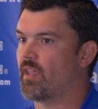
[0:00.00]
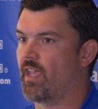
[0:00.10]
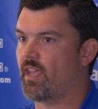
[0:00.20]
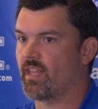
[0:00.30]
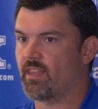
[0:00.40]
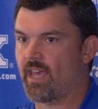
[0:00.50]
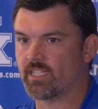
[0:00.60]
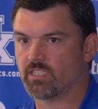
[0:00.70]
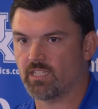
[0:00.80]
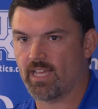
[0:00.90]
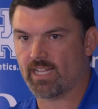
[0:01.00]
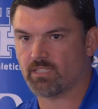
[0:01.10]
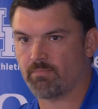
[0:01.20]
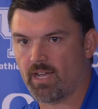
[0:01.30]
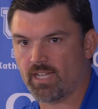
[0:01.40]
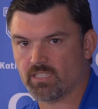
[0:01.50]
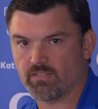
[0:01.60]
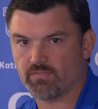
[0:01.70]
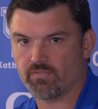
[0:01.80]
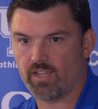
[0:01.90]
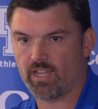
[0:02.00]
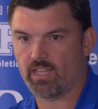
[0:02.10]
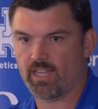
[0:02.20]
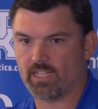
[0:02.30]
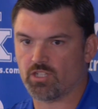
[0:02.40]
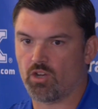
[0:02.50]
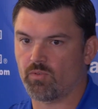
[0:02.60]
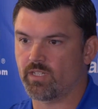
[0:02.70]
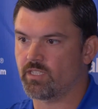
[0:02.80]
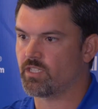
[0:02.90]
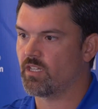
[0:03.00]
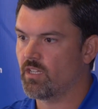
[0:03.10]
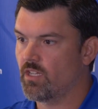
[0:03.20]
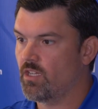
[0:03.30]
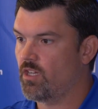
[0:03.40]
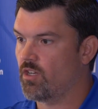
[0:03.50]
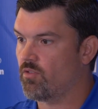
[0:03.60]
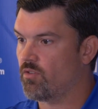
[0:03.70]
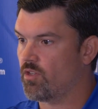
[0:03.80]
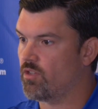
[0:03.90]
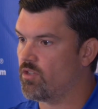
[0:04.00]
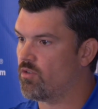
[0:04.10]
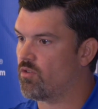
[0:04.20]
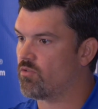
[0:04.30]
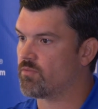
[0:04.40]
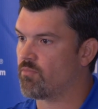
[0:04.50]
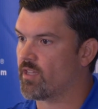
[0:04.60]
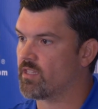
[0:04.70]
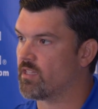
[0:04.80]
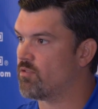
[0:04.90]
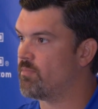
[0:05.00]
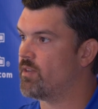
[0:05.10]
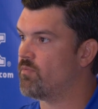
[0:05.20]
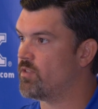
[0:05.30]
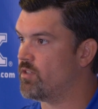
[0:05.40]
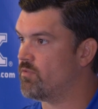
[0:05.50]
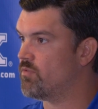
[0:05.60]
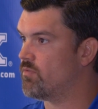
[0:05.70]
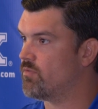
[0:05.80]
and that's a positive. And that's always, you know, you hold your breath a little bit when you